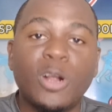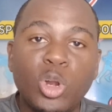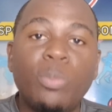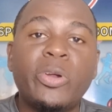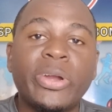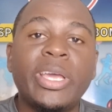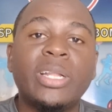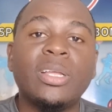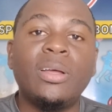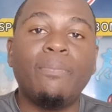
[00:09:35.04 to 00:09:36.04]
club
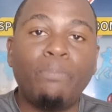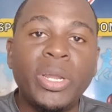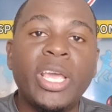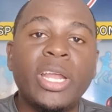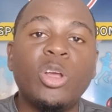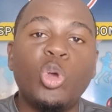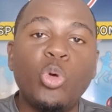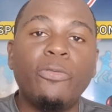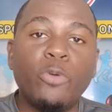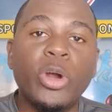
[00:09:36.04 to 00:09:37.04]
cricket, playing
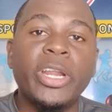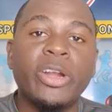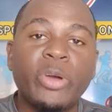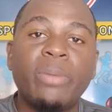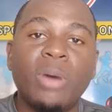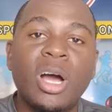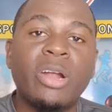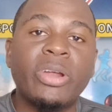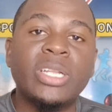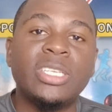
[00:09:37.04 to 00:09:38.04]
good four-day red ball
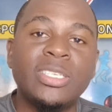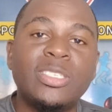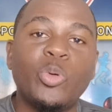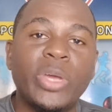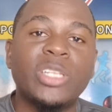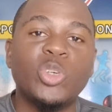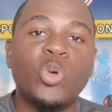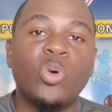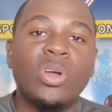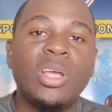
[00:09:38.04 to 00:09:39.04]
cricket is the way to
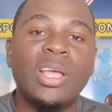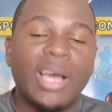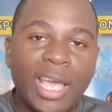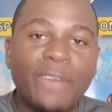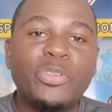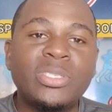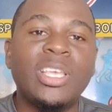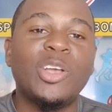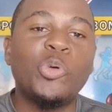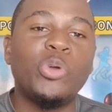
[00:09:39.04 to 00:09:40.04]
go. I have to
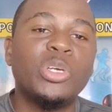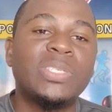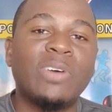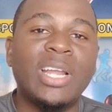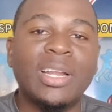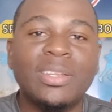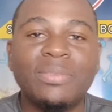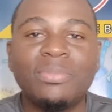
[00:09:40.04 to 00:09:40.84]
say kudos for that.